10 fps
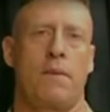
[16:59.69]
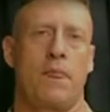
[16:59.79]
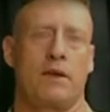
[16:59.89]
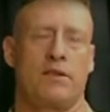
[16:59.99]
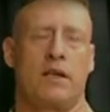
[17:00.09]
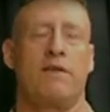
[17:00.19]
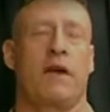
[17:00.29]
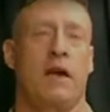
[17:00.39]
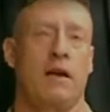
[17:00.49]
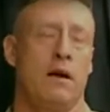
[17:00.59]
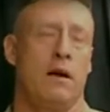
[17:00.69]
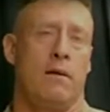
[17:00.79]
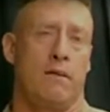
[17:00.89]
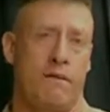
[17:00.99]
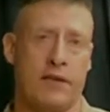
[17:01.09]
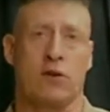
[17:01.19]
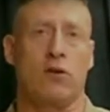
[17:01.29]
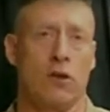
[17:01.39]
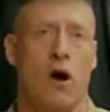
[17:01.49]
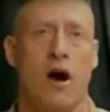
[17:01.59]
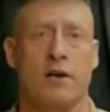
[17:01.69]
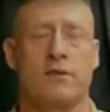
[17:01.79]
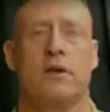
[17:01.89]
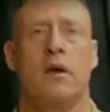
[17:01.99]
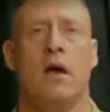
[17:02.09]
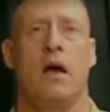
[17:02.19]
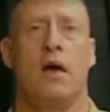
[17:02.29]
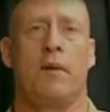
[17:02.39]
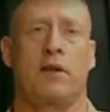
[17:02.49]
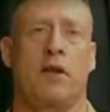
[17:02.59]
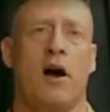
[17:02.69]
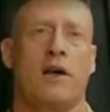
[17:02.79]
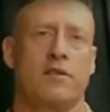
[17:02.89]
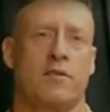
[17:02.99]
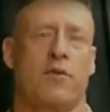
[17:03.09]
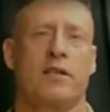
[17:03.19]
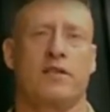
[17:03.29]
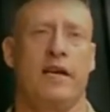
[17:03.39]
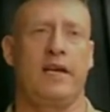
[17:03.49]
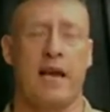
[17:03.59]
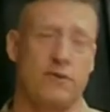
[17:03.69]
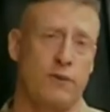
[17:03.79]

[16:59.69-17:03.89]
physical loss, but the loss of prestige, as we